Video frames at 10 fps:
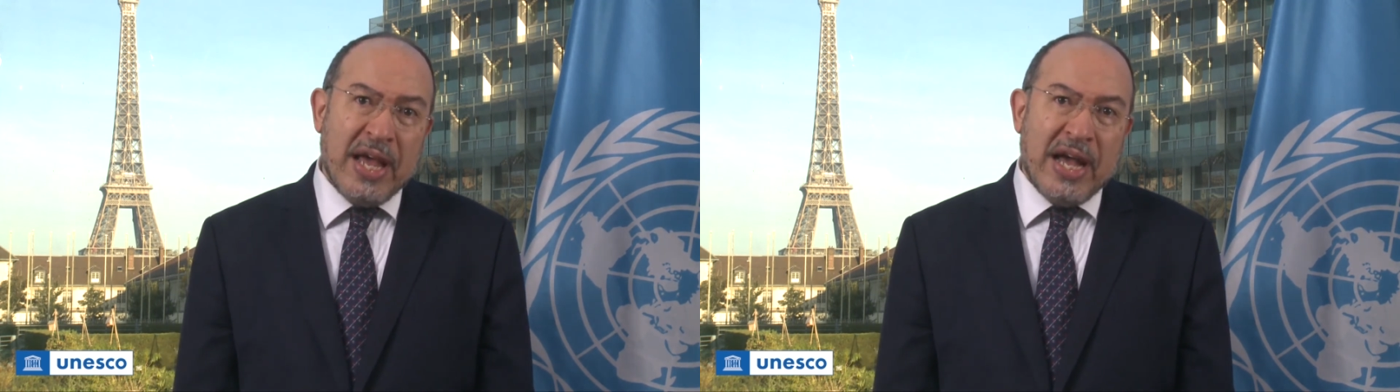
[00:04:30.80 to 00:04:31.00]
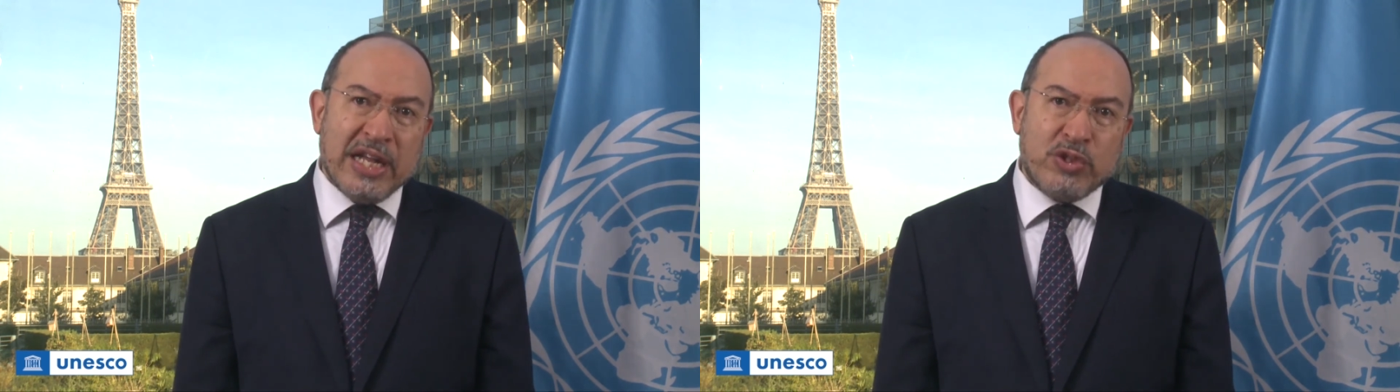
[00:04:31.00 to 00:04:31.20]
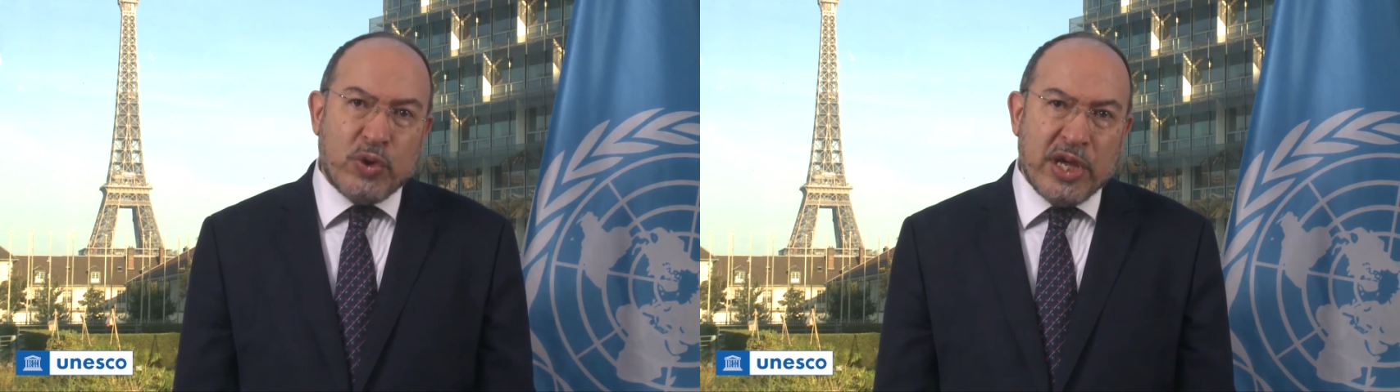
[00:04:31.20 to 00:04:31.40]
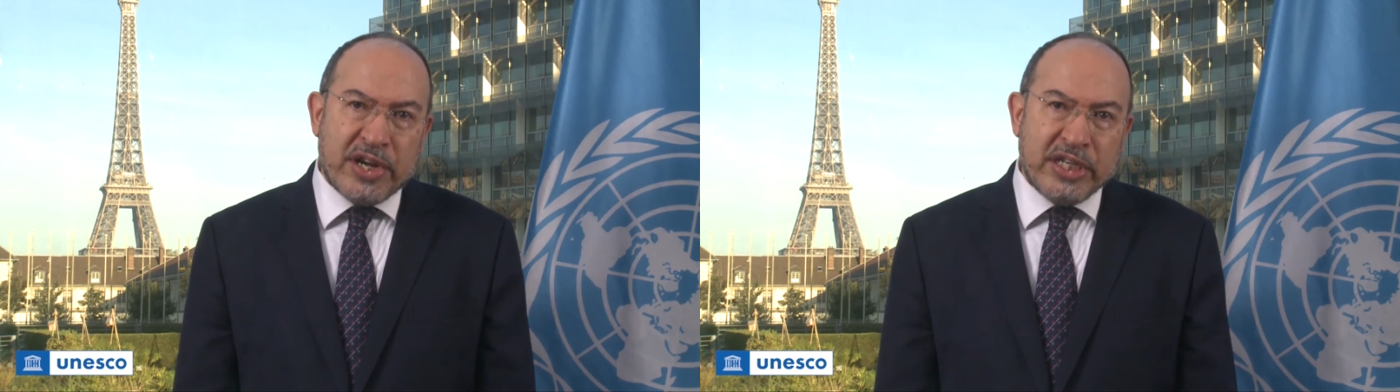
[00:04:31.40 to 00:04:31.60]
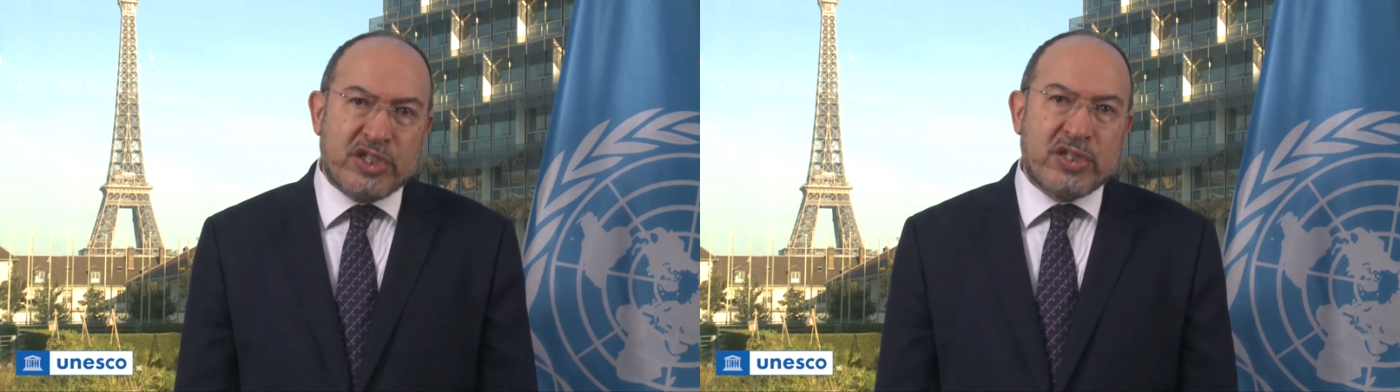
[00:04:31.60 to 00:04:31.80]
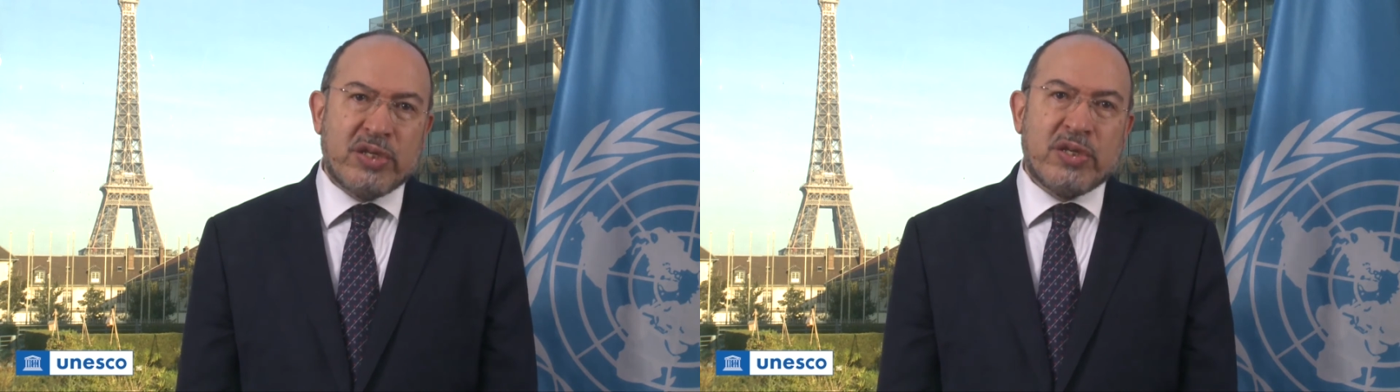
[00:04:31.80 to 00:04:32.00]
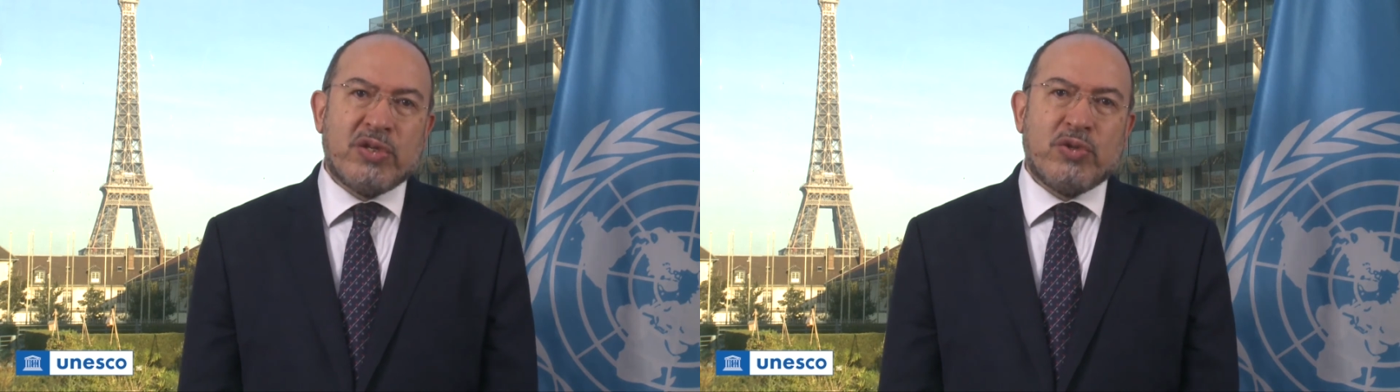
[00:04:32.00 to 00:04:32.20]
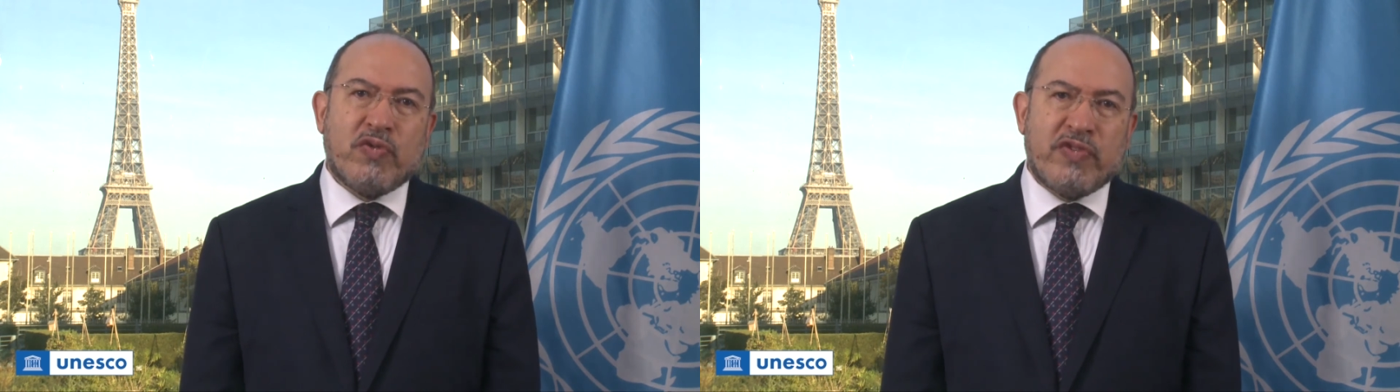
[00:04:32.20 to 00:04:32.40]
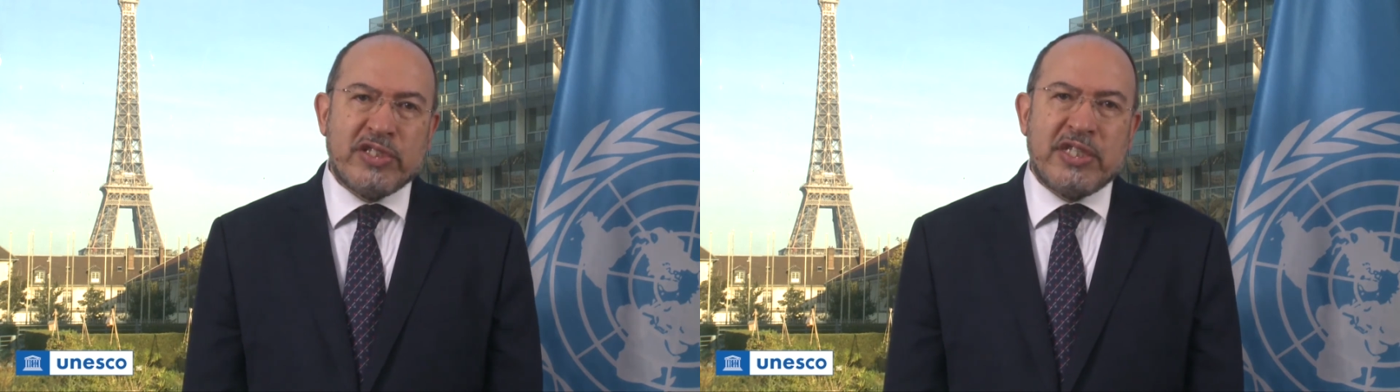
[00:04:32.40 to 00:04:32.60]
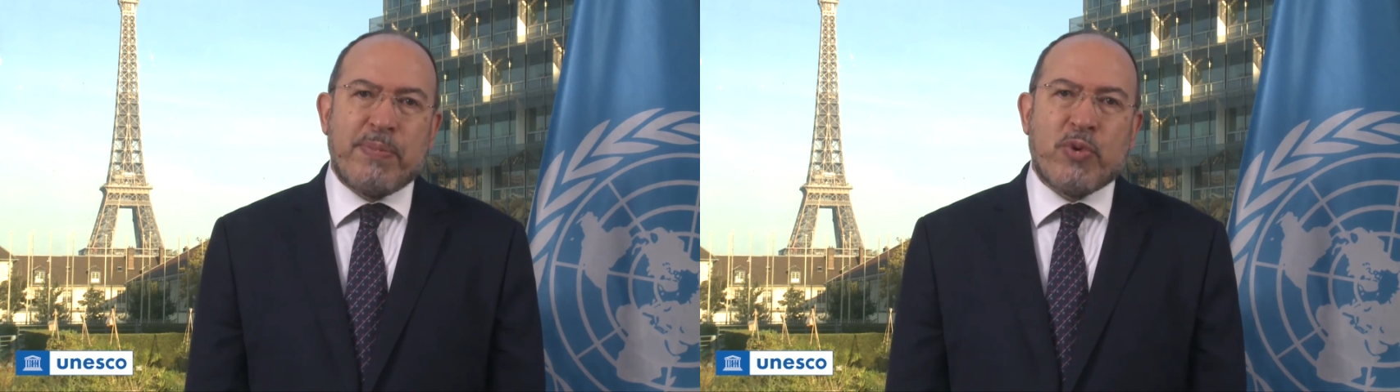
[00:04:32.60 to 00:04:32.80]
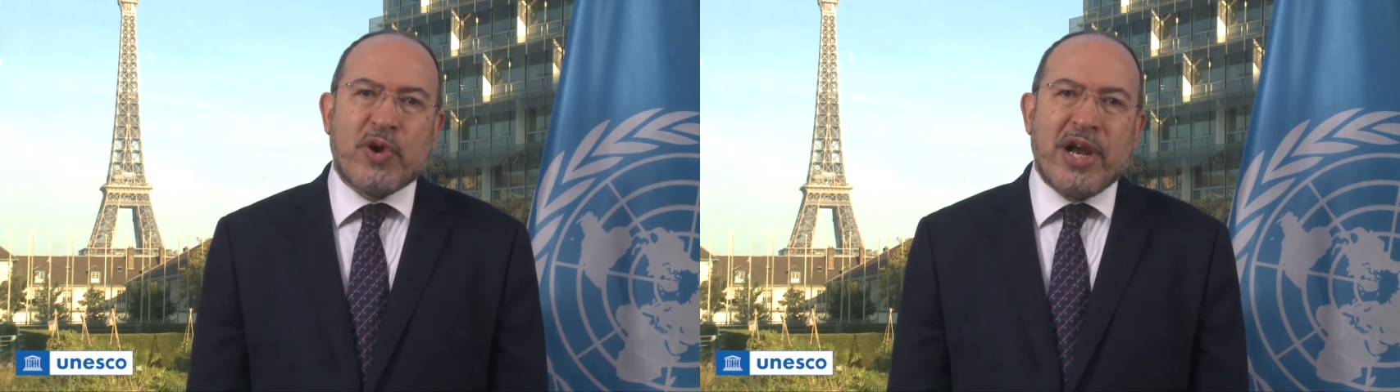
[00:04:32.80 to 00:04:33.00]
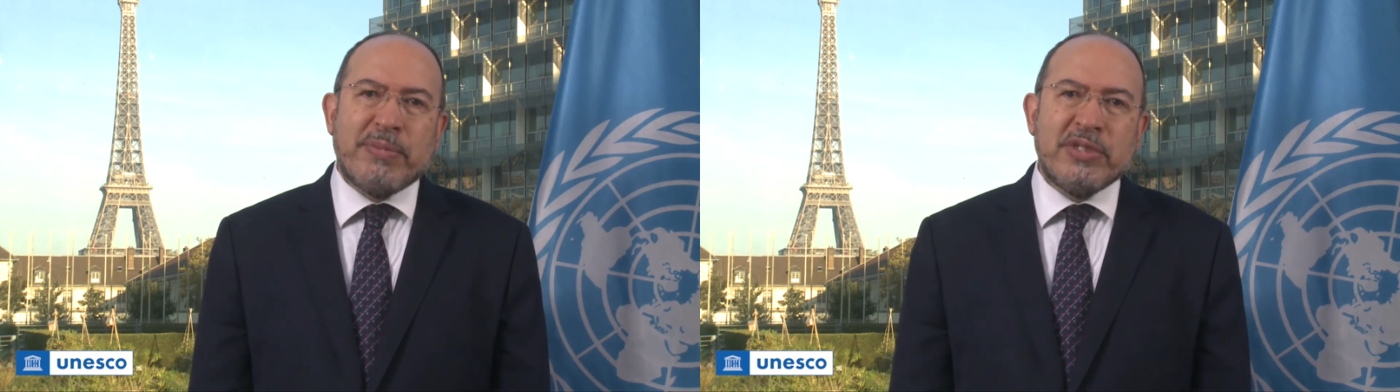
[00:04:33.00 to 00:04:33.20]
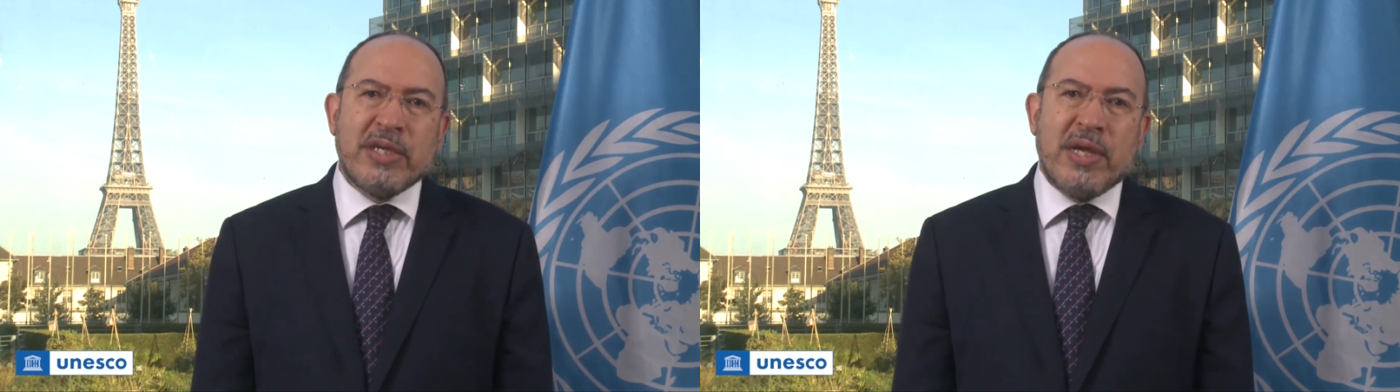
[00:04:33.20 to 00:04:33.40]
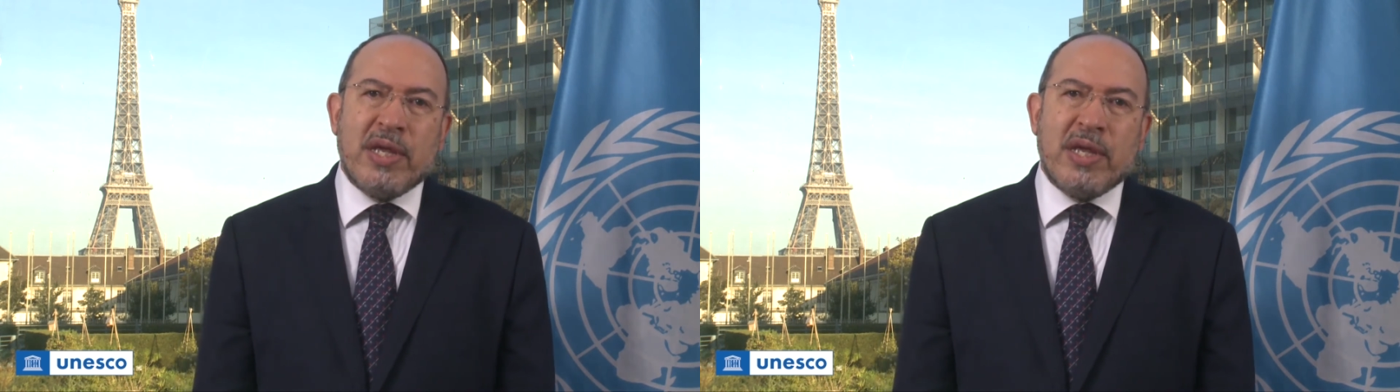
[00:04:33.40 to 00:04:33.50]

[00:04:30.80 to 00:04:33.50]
and to enrich university programs